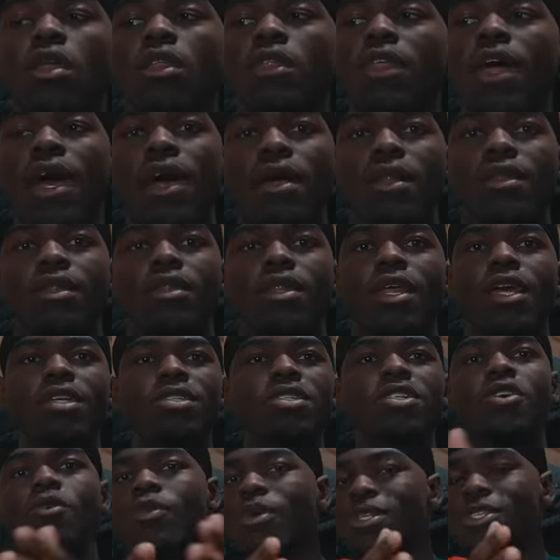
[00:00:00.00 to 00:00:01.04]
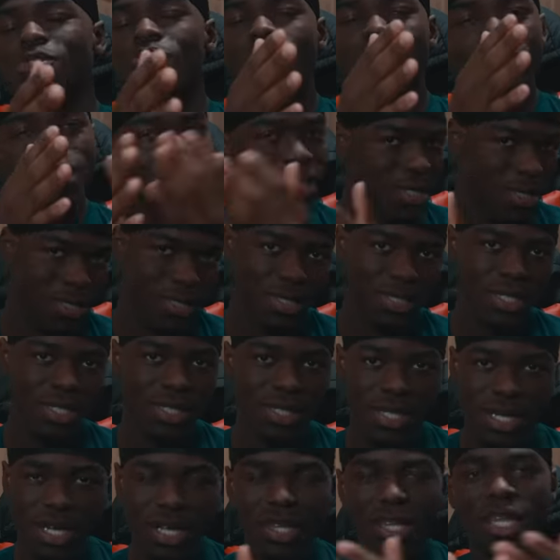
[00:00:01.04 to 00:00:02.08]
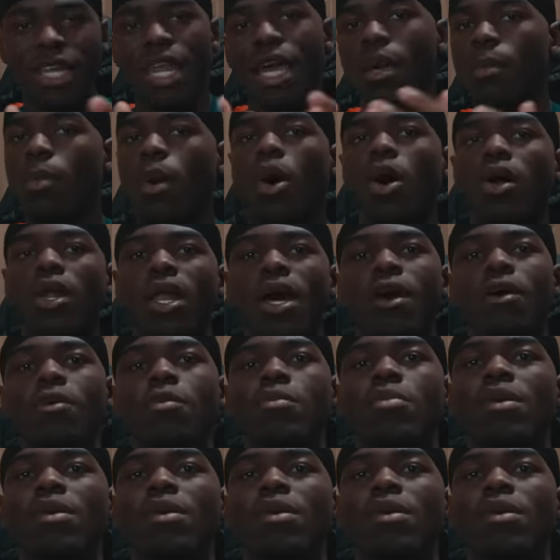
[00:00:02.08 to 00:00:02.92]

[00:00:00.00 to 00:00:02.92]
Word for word: that they should have went to initially, and then they ball out.